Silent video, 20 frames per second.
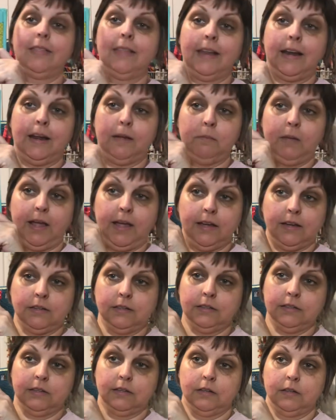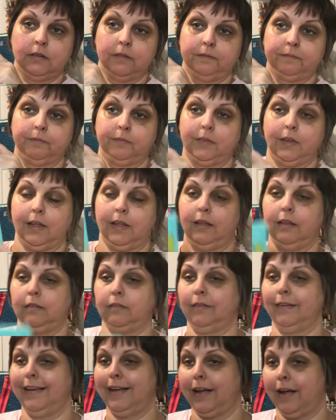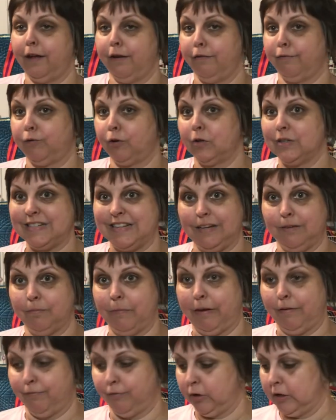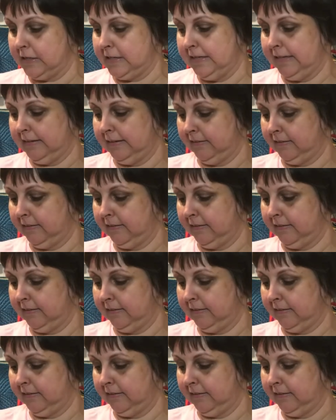that I made. It's like a 14 by 14